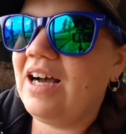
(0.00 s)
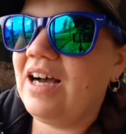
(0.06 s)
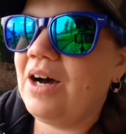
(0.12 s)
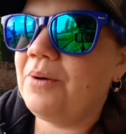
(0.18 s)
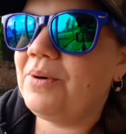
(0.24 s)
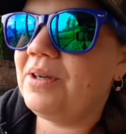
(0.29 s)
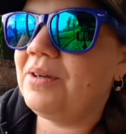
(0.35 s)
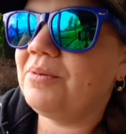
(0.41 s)

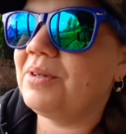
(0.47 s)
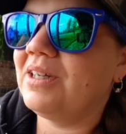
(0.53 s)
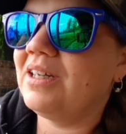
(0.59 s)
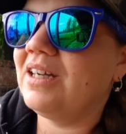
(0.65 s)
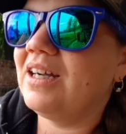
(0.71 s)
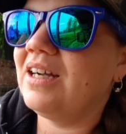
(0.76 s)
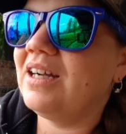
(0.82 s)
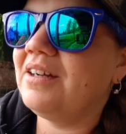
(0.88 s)
we
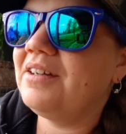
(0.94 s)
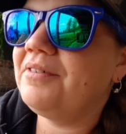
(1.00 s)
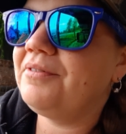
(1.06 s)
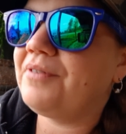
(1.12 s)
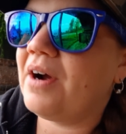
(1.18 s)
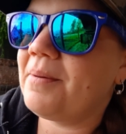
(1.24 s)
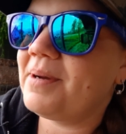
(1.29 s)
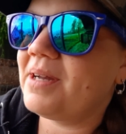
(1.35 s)
were
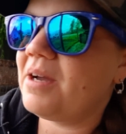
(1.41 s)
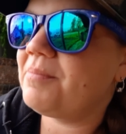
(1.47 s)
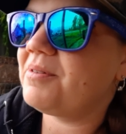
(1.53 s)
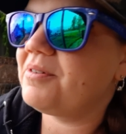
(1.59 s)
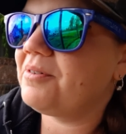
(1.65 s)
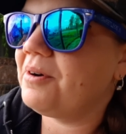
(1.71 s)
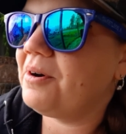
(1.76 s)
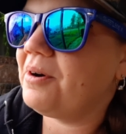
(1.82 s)
farming up
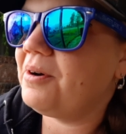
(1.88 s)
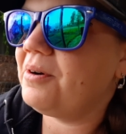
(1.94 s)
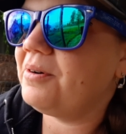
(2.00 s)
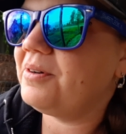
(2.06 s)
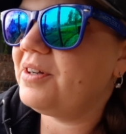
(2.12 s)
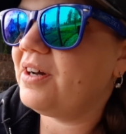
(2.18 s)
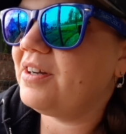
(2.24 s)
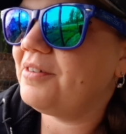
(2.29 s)
the
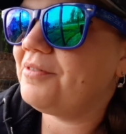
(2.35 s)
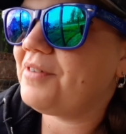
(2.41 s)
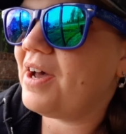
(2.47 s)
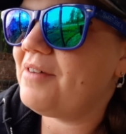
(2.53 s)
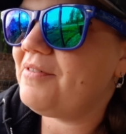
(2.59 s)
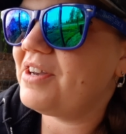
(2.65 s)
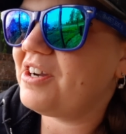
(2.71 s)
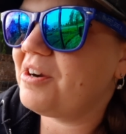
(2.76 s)
road on a
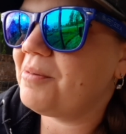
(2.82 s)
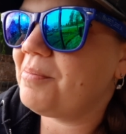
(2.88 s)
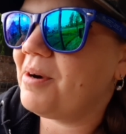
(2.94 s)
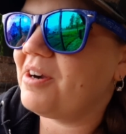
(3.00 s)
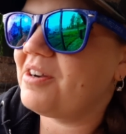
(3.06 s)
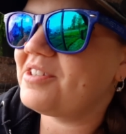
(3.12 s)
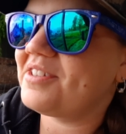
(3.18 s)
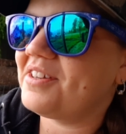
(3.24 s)
5-acre
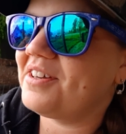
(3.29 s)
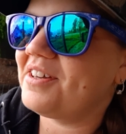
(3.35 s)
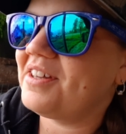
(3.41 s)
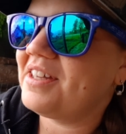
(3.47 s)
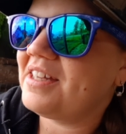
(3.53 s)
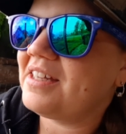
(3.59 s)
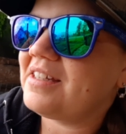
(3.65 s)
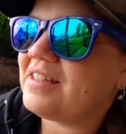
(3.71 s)
parcel
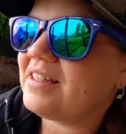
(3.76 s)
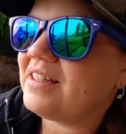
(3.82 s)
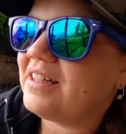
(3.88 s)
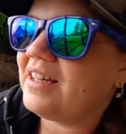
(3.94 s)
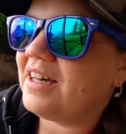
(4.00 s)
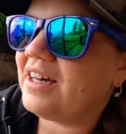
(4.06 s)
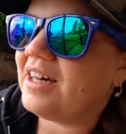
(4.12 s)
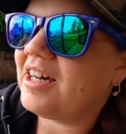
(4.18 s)

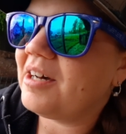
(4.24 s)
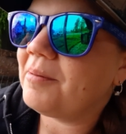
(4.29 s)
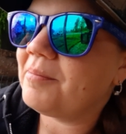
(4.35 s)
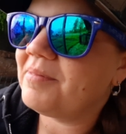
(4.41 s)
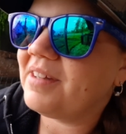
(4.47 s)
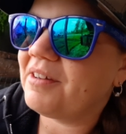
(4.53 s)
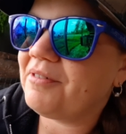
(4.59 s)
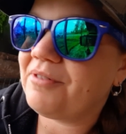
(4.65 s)

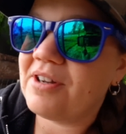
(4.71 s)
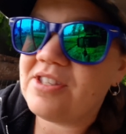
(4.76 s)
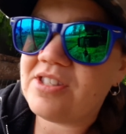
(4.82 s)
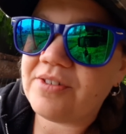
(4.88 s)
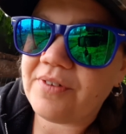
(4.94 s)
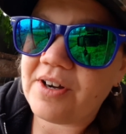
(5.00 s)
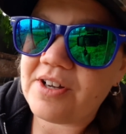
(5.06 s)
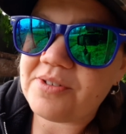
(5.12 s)
that friends
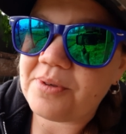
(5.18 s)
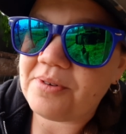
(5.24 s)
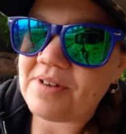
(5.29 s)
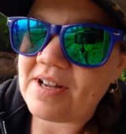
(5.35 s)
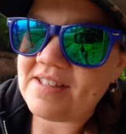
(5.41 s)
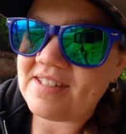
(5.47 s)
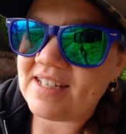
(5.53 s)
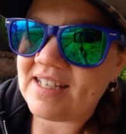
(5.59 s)
of ours were
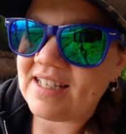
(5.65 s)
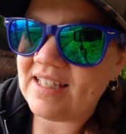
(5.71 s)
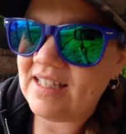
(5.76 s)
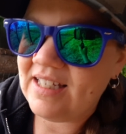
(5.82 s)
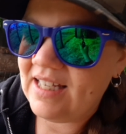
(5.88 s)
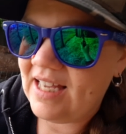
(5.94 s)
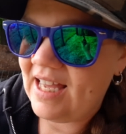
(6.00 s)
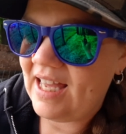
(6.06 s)
renting,
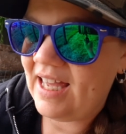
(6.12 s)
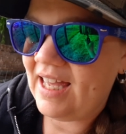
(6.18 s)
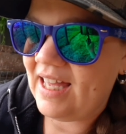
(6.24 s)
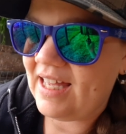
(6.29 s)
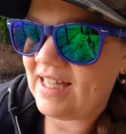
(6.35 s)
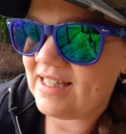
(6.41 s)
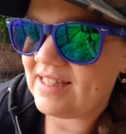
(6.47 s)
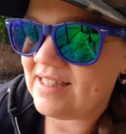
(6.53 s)

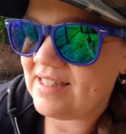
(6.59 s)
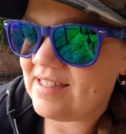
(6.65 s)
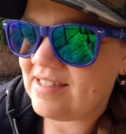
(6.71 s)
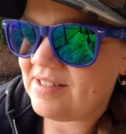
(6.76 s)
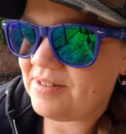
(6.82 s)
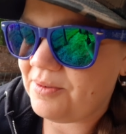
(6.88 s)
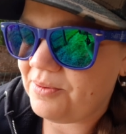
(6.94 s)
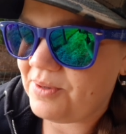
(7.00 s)
and
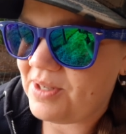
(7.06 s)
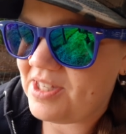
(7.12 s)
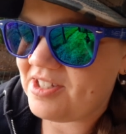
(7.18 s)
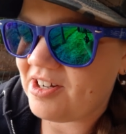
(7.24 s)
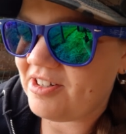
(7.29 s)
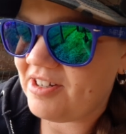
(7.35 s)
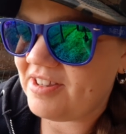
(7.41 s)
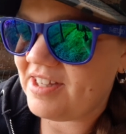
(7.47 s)
we
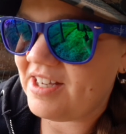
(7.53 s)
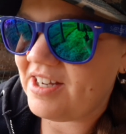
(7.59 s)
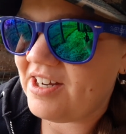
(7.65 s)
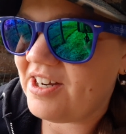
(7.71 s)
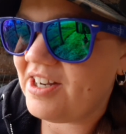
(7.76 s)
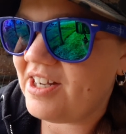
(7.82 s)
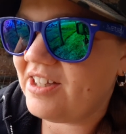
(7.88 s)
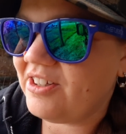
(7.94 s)
started
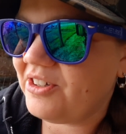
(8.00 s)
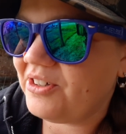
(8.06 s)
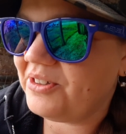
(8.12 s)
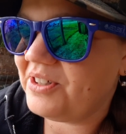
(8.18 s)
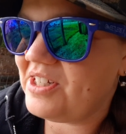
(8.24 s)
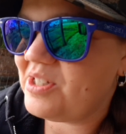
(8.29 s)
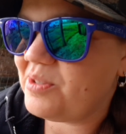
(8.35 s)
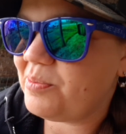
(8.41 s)
there in the
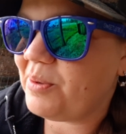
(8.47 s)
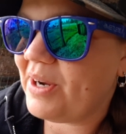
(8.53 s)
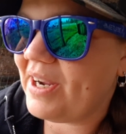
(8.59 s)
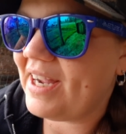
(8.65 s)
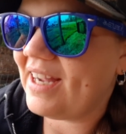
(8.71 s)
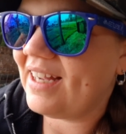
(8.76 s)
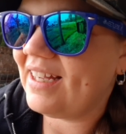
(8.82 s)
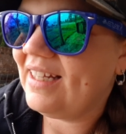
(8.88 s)
early
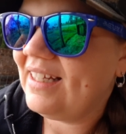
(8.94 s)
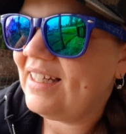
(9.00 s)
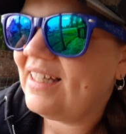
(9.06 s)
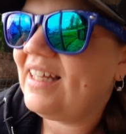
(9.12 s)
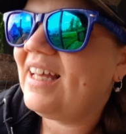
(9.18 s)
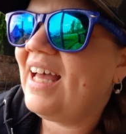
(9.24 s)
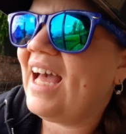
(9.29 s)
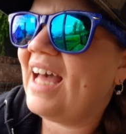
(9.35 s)
spring,
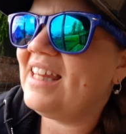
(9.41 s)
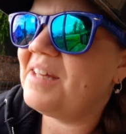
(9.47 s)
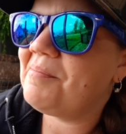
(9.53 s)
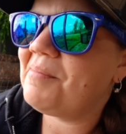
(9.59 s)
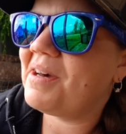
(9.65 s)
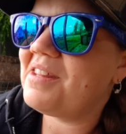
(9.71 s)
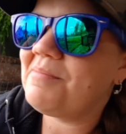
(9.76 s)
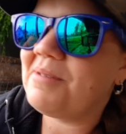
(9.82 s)
and then
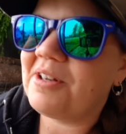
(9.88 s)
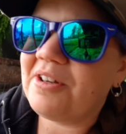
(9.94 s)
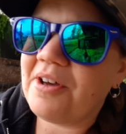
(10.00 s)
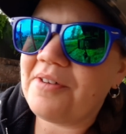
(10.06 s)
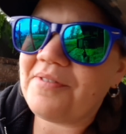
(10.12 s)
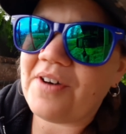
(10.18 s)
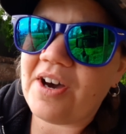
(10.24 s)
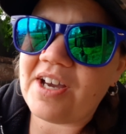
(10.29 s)
by the middle
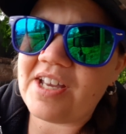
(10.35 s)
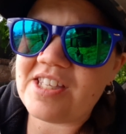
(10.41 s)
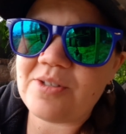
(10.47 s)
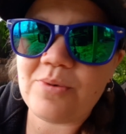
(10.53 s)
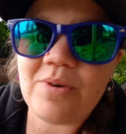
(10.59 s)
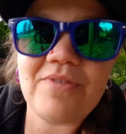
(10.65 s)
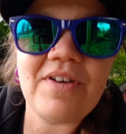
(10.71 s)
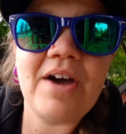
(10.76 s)
of
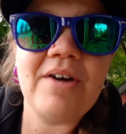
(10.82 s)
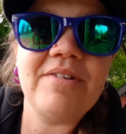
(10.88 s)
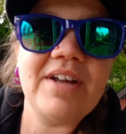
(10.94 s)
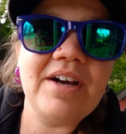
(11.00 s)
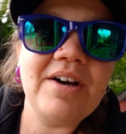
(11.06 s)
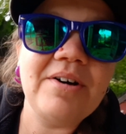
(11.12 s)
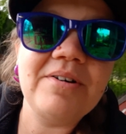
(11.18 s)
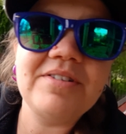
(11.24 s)
August we found
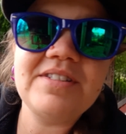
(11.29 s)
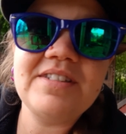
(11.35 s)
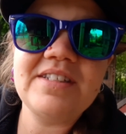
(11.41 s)
out